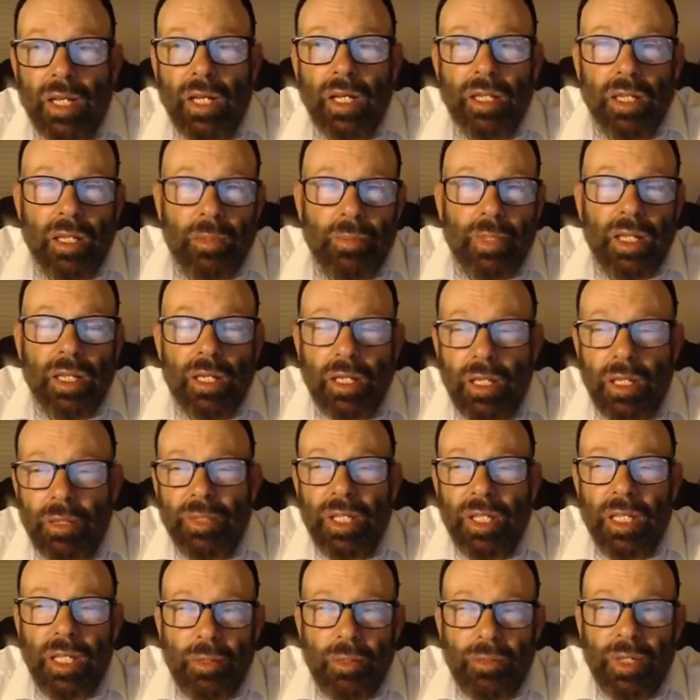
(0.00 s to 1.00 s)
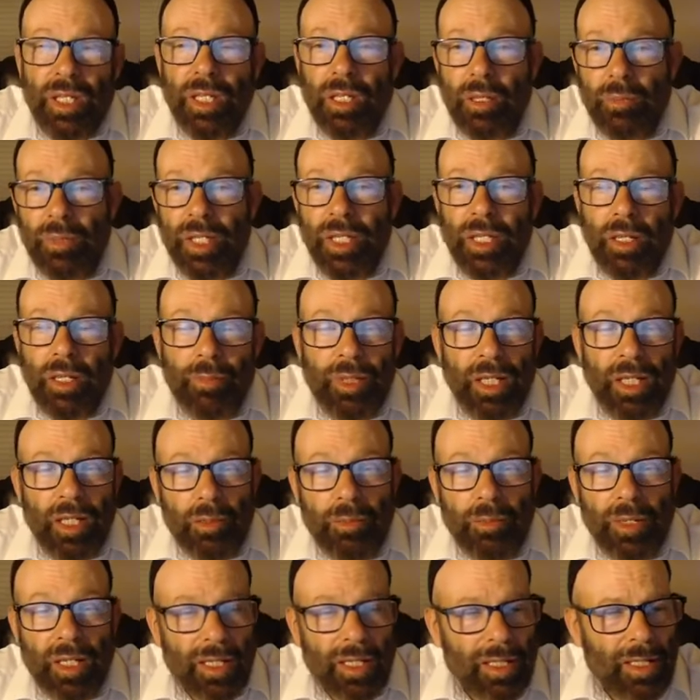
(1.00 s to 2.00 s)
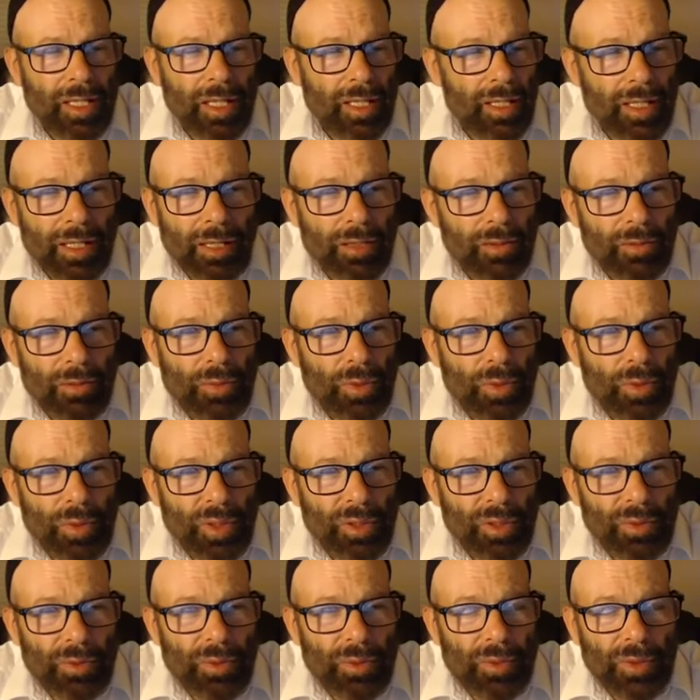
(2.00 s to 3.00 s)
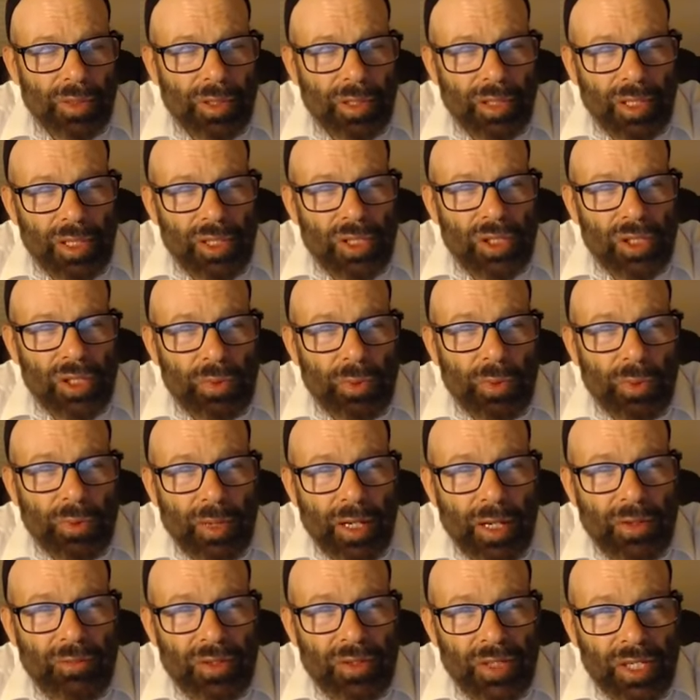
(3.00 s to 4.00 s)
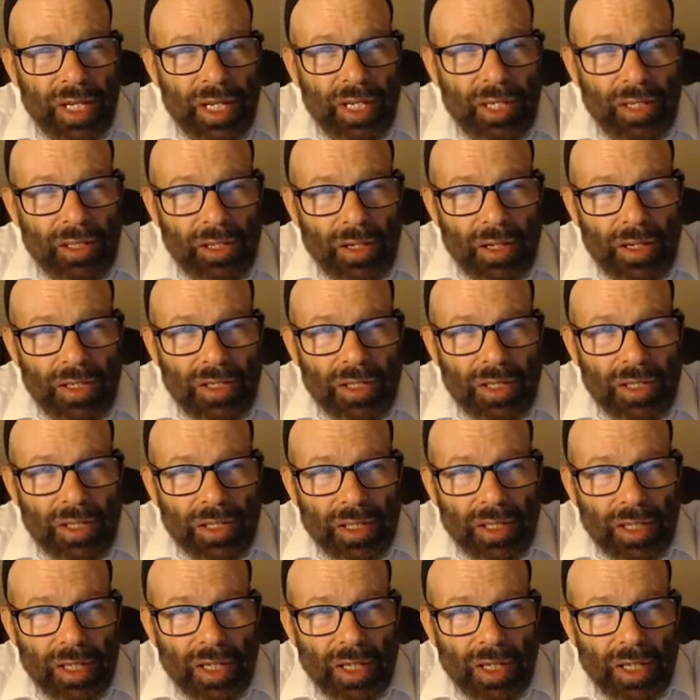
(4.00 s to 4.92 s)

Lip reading: Give me. Isn't it like the lists we write for Santa Claus?